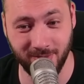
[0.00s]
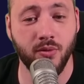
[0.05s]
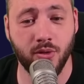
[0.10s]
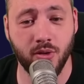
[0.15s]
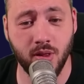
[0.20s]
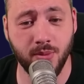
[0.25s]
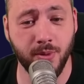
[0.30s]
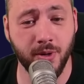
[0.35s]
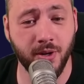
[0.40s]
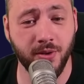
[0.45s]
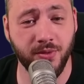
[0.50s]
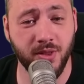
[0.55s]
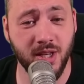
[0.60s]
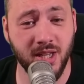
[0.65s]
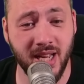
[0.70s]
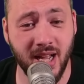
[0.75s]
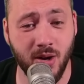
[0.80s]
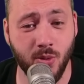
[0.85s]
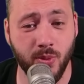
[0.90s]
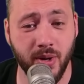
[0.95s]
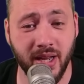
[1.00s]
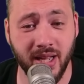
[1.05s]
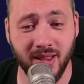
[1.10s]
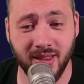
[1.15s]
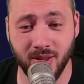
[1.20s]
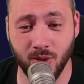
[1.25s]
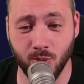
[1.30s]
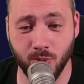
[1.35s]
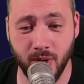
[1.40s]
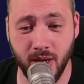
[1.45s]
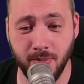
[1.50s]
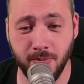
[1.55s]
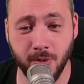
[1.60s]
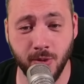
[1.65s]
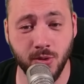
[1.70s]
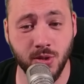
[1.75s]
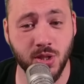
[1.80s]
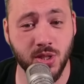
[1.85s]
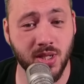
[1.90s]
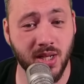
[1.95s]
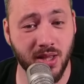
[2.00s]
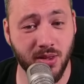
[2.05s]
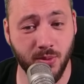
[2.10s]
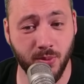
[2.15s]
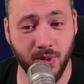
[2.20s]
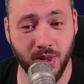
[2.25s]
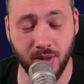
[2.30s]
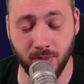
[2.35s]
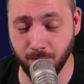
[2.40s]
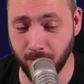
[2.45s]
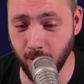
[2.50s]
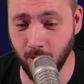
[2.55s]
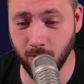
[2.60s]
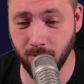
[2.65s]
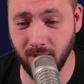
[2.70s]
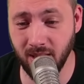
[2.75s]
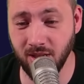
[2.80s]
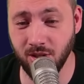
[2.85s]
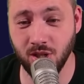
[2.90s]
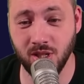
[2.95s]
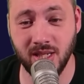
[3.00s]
For the Book of the Dead, we get the Reapers together with the Bone Mages,